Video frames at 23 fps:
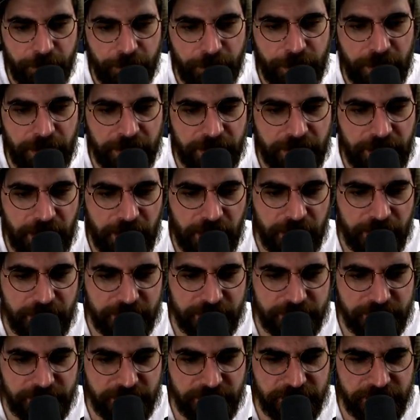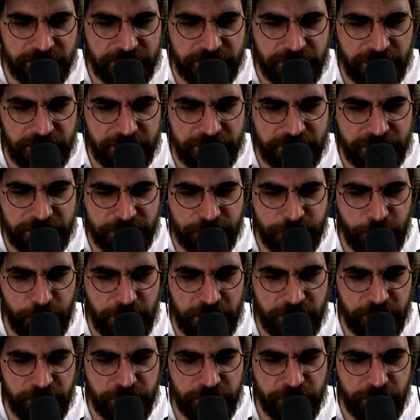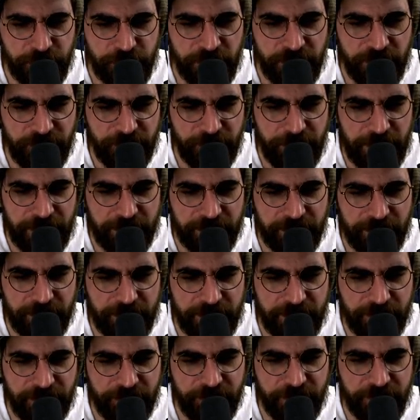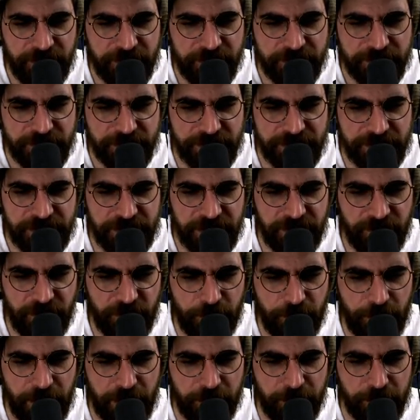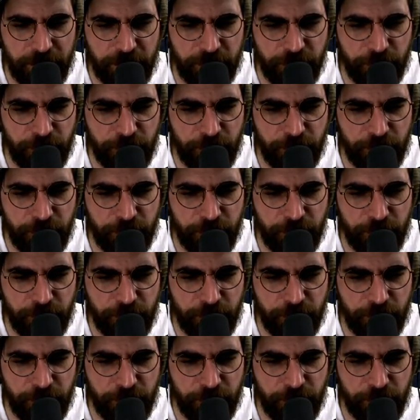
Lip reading: Pankakzi says Sweden should give back the Devil's Silver Bible to